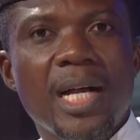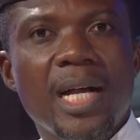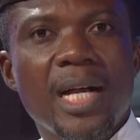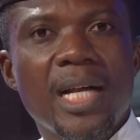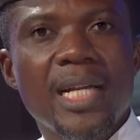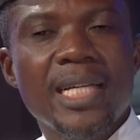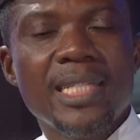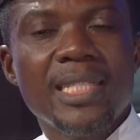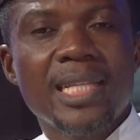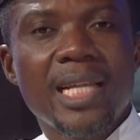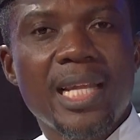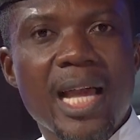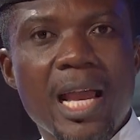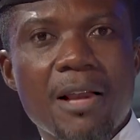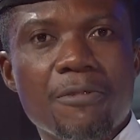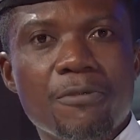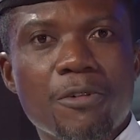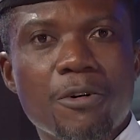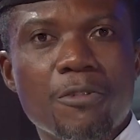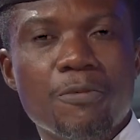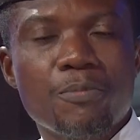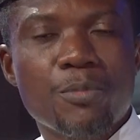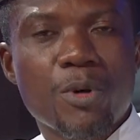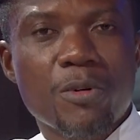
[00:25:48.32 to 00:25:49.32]
in the life
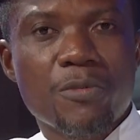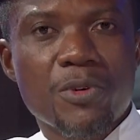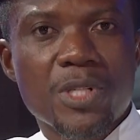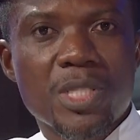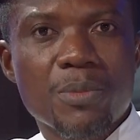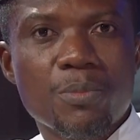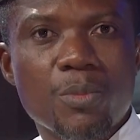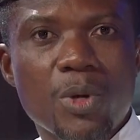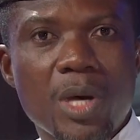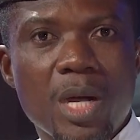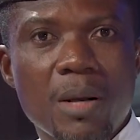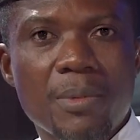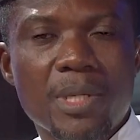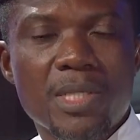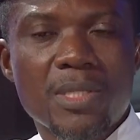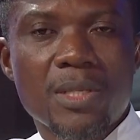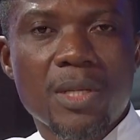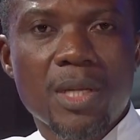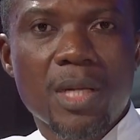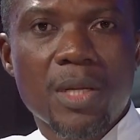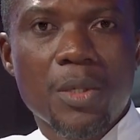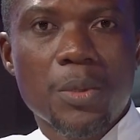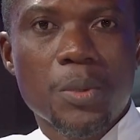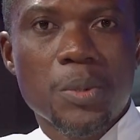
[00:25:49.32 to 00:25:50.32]
of Prophet Muhammad
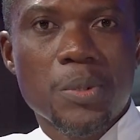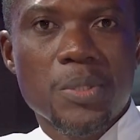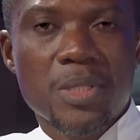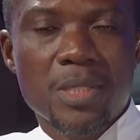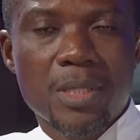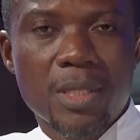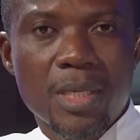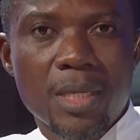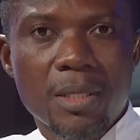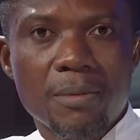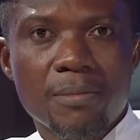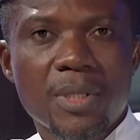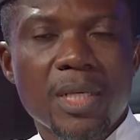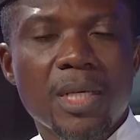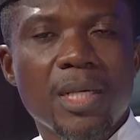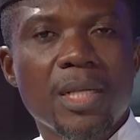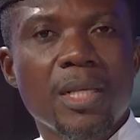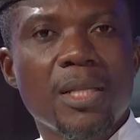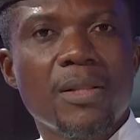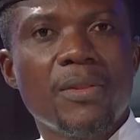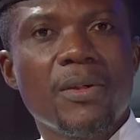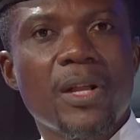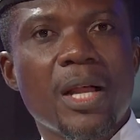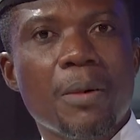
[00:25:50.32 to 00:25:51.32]
sallallahu alaihi wasallam,
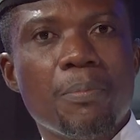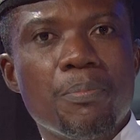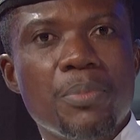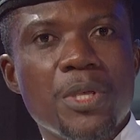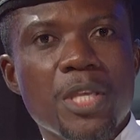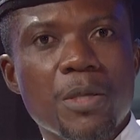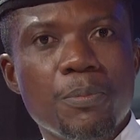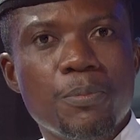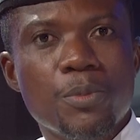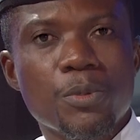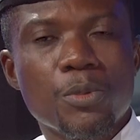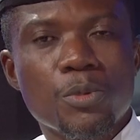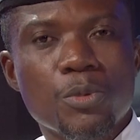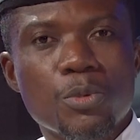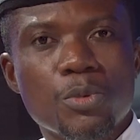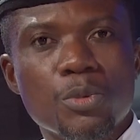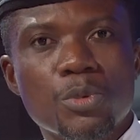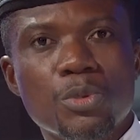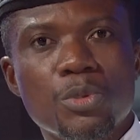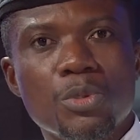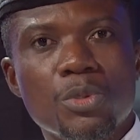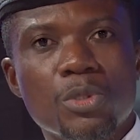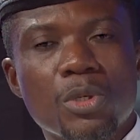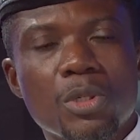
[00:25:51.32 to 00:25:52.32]
there are people
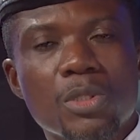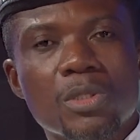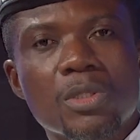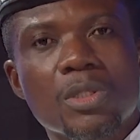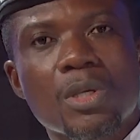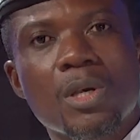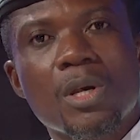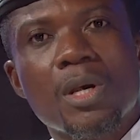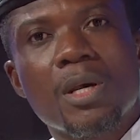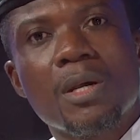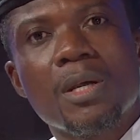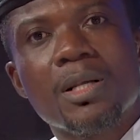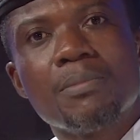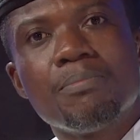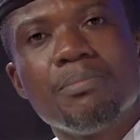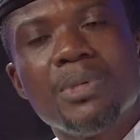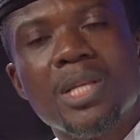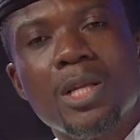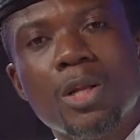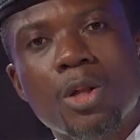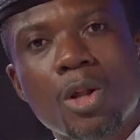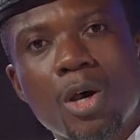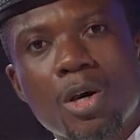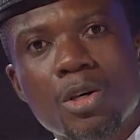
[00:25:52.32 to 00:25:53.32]
who do not
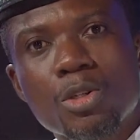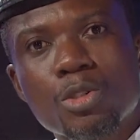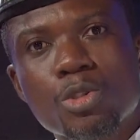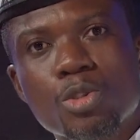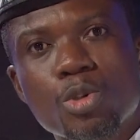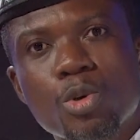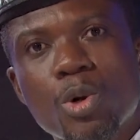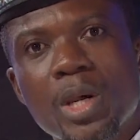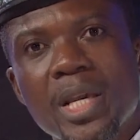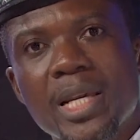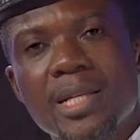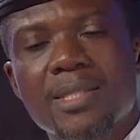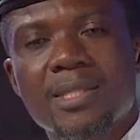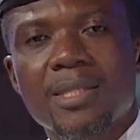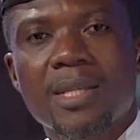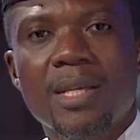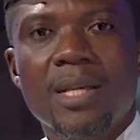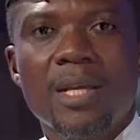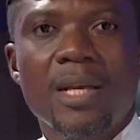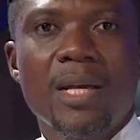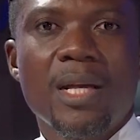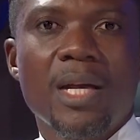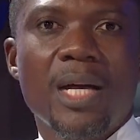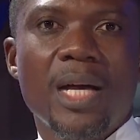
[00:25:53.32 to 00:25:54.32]
belong to his
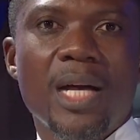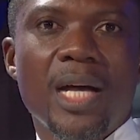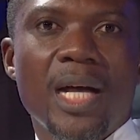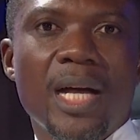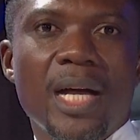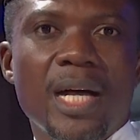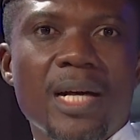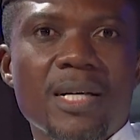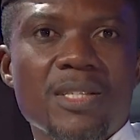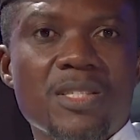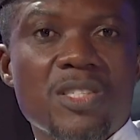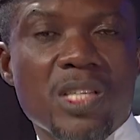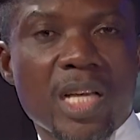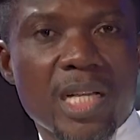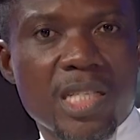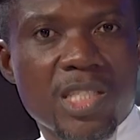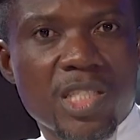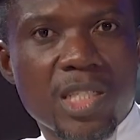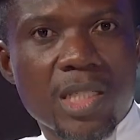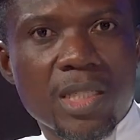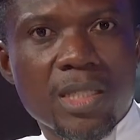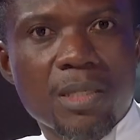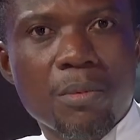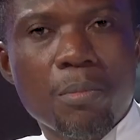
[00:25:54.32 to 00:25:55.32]

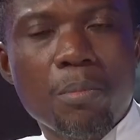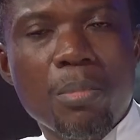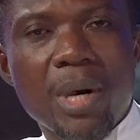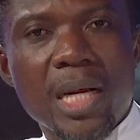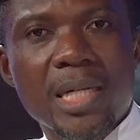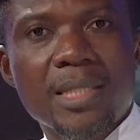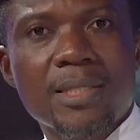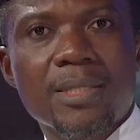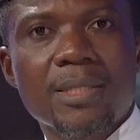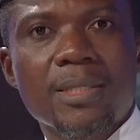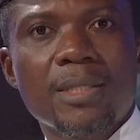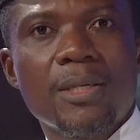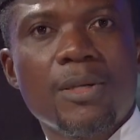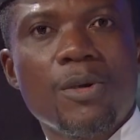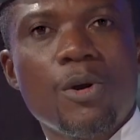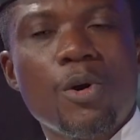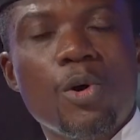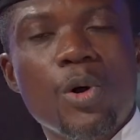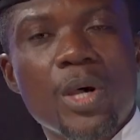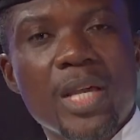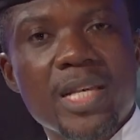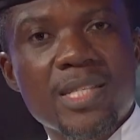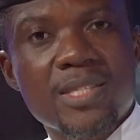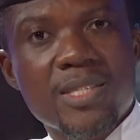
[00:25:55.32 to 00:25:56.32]
section
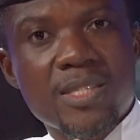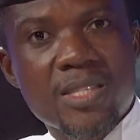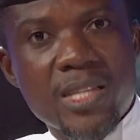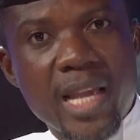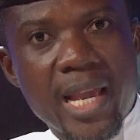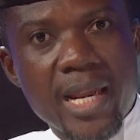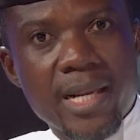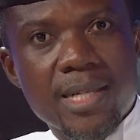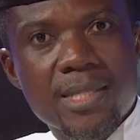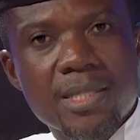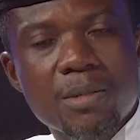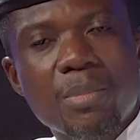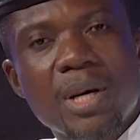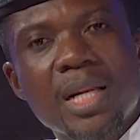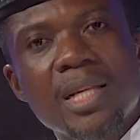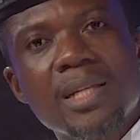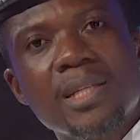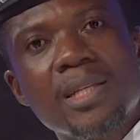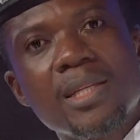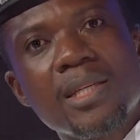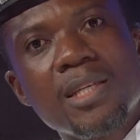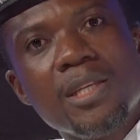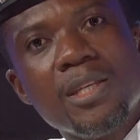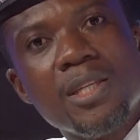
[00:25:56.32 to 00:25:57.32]
or his sect,
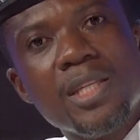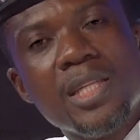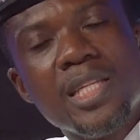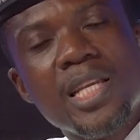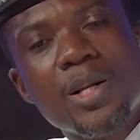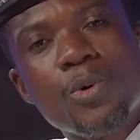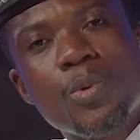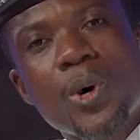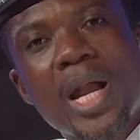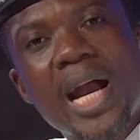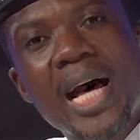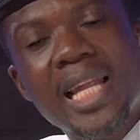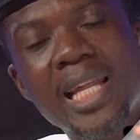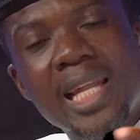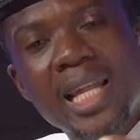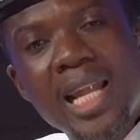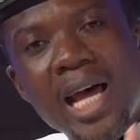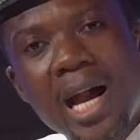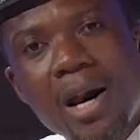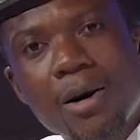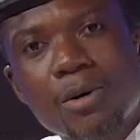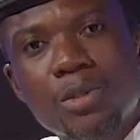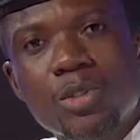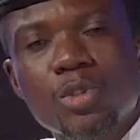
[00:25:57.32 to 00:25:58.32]
but they were
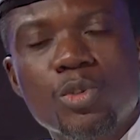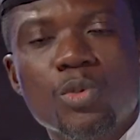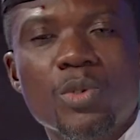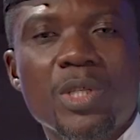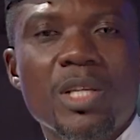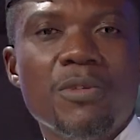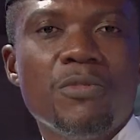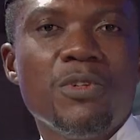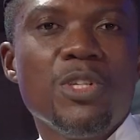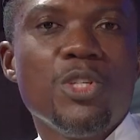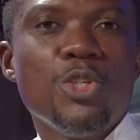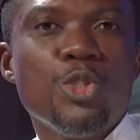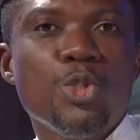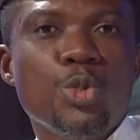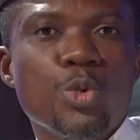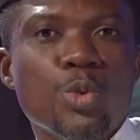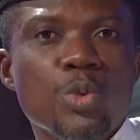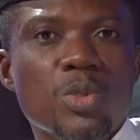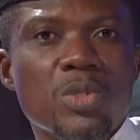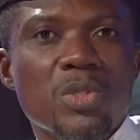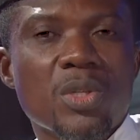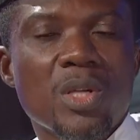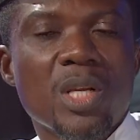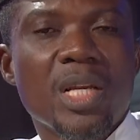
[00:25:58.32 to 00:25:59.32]
allowed to even
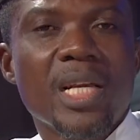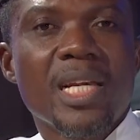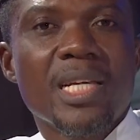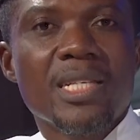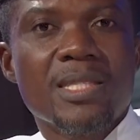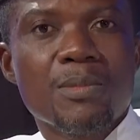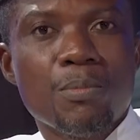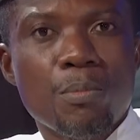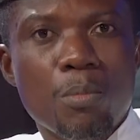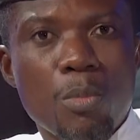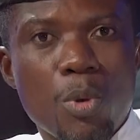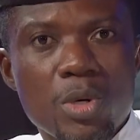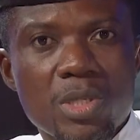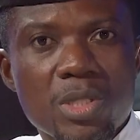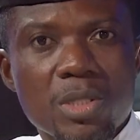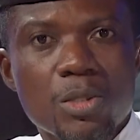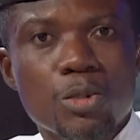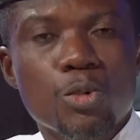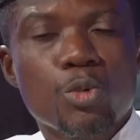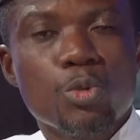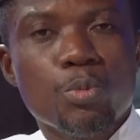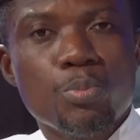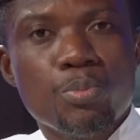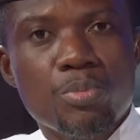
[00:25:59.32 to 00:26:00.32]
use his
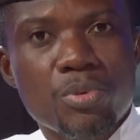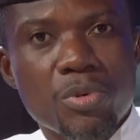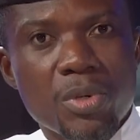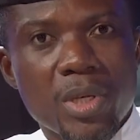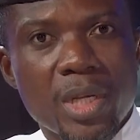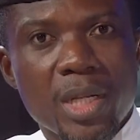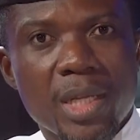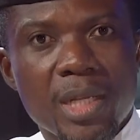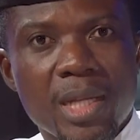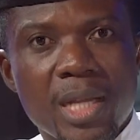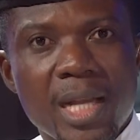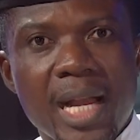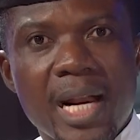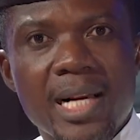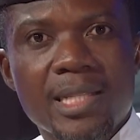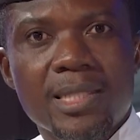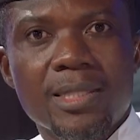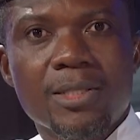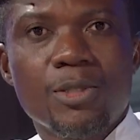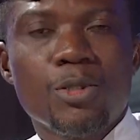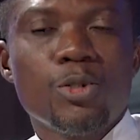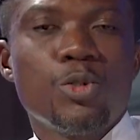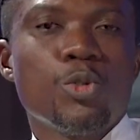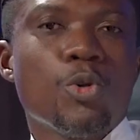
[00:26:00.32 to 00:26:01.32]
mosque to pray, as
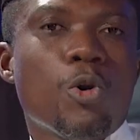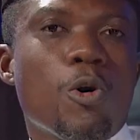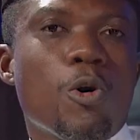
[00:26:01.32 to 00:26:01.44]
it is to